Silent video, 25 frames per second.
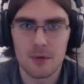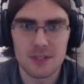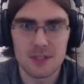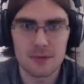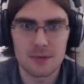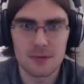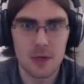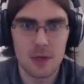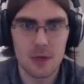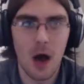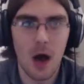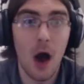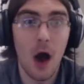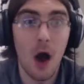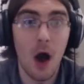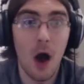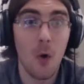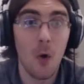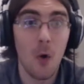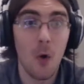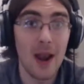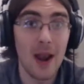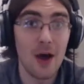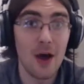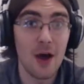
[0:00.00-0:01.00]
What's...
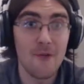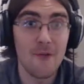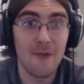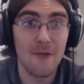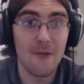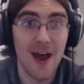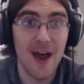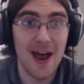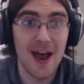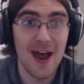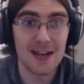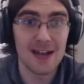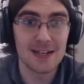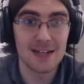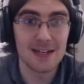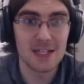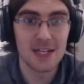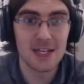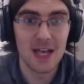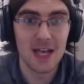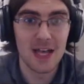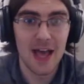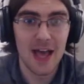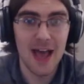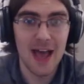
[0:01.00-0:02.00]
Oh, hello,
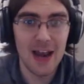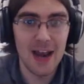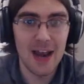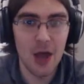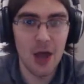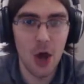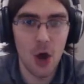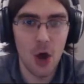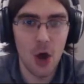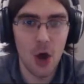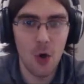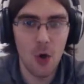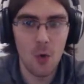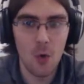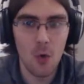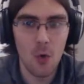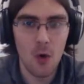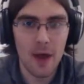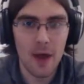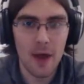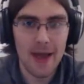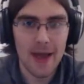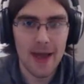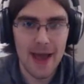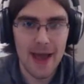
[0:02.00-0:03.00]
friend.
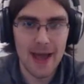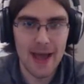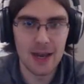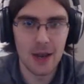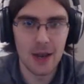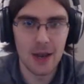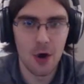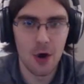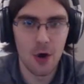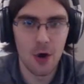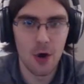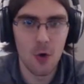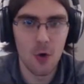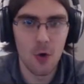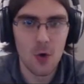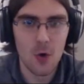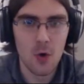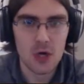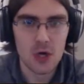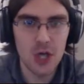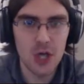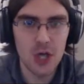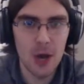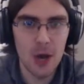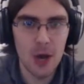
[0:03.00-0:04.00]
Hello. Hello.
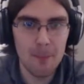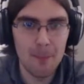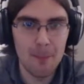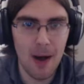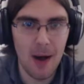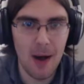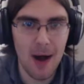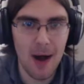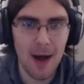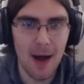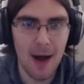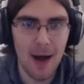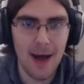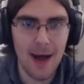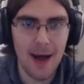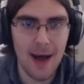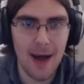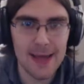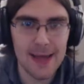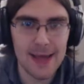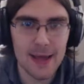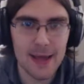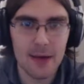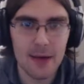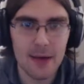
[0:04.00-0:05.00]

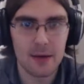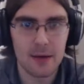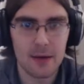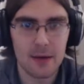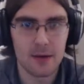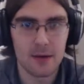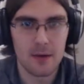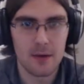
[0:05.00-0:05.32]
Goodbye.